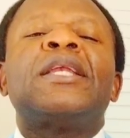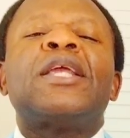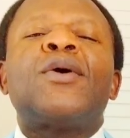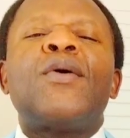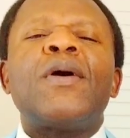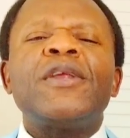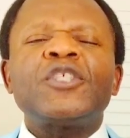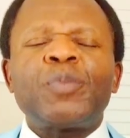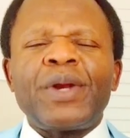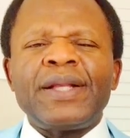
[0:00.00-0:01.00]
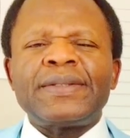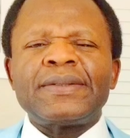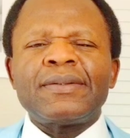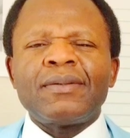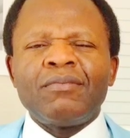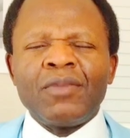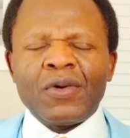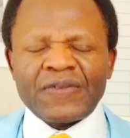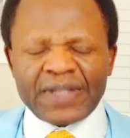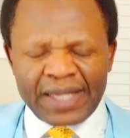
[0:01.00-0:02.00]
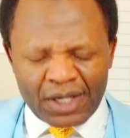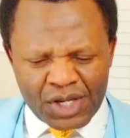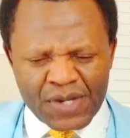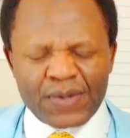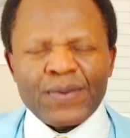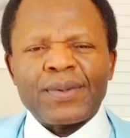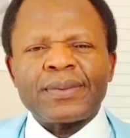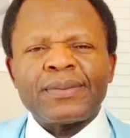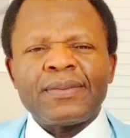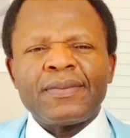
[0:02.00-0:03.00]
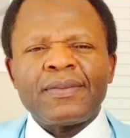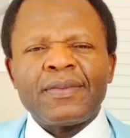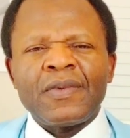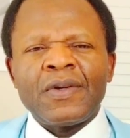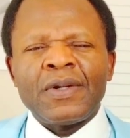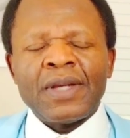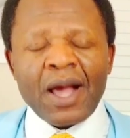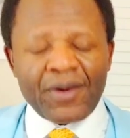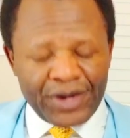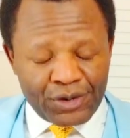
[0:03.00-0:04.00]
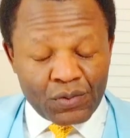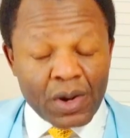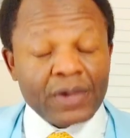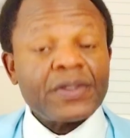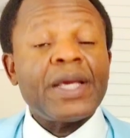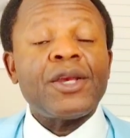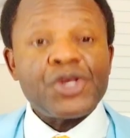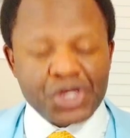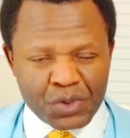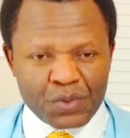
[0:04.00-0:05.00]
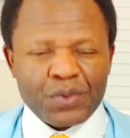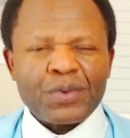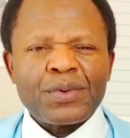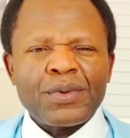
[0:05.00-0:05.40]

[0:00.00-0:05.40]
the Holy Spirit moves in you. Now he dwells in you.